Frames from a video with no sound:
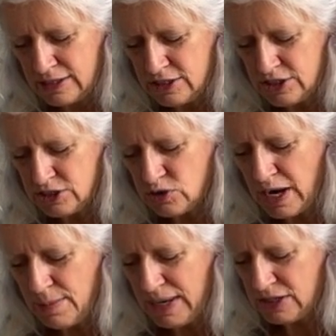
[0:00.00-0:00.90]
just try
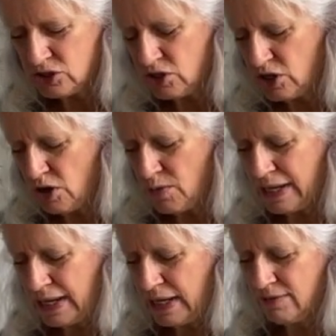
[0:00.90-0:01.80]
to make sure you don't get
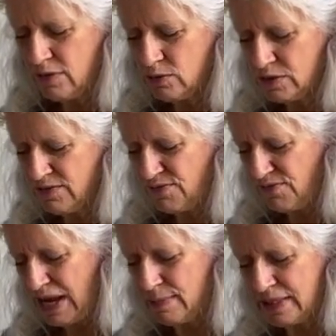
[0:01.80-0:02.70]
any of those
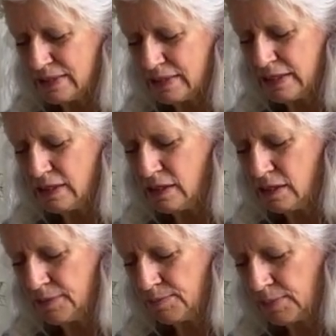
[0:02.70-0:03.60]
famous
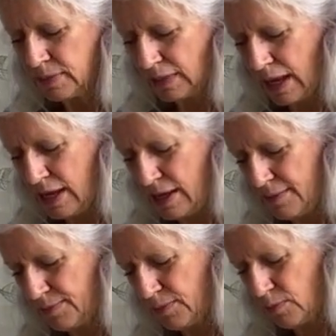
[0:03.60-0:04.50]
little,
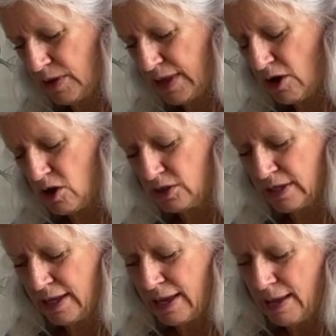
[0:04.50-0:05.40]
what are they called?
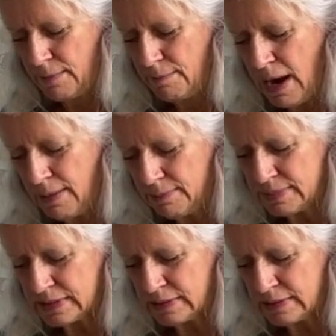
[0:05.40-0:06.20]
Bumps.